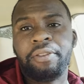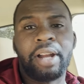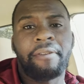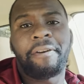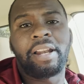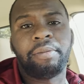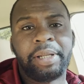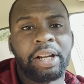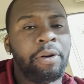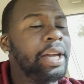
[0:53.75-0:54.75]
If you're not following
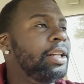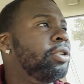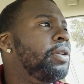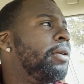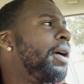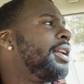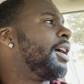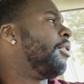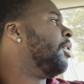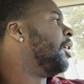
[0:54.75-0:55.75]
me, go ahead and do that right
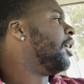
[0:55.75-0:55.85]
now.